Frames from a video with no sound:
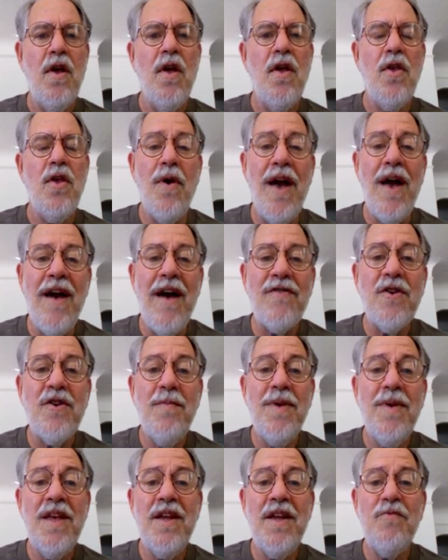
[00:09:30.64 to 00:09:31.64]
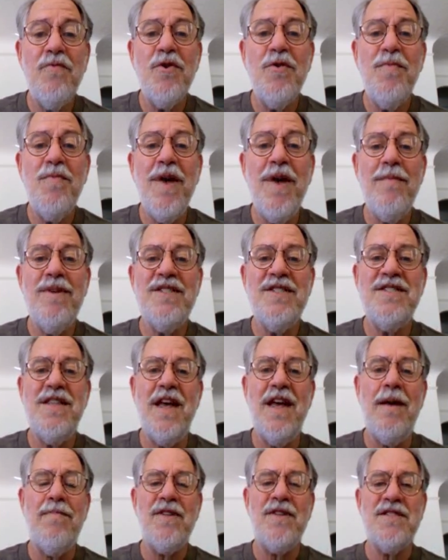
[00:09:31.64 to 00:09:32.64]
You have to begin with baby
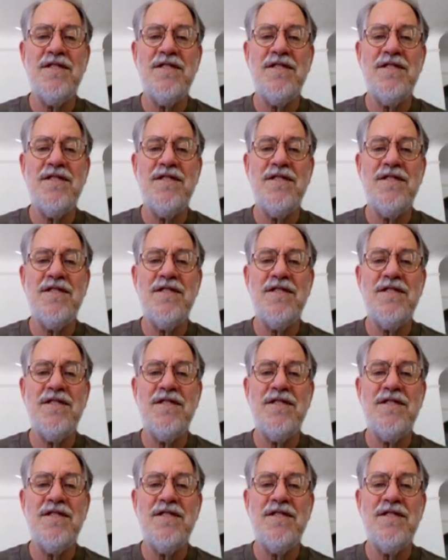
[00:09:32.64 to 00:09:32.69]
steps.